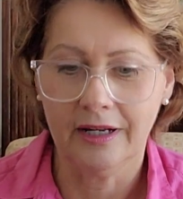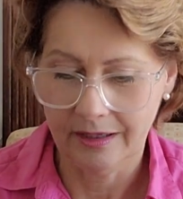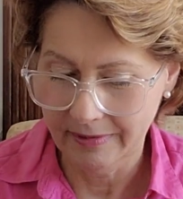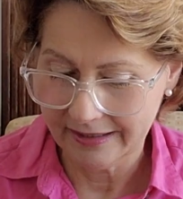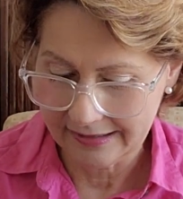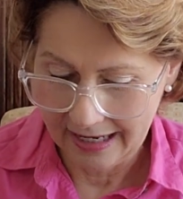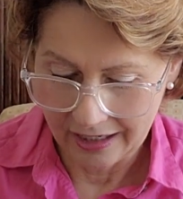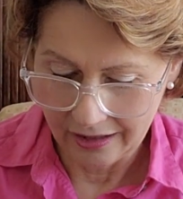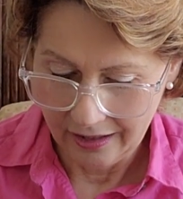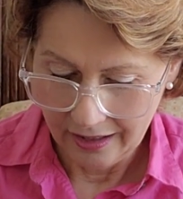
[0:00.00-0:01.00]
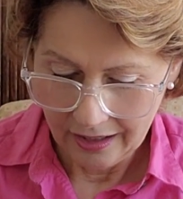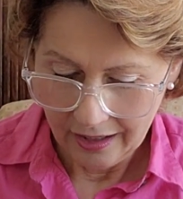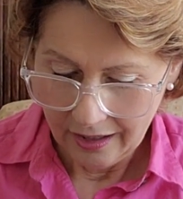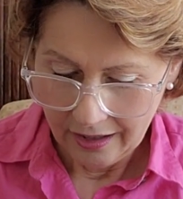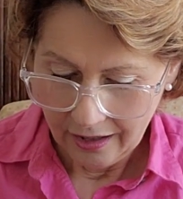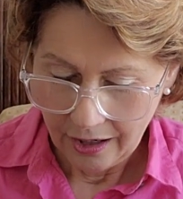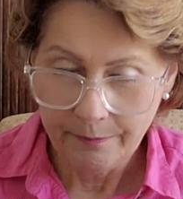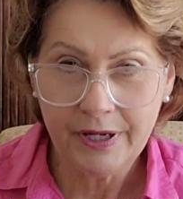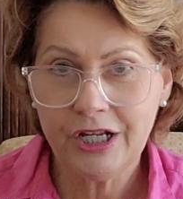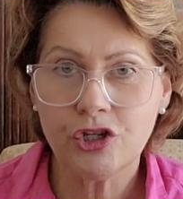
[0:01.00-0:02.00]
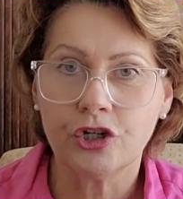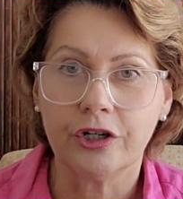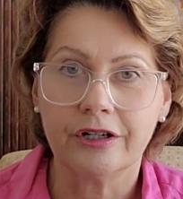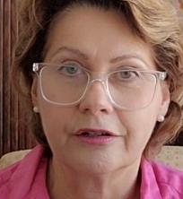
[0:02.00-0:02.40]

I mean, it's like a picture,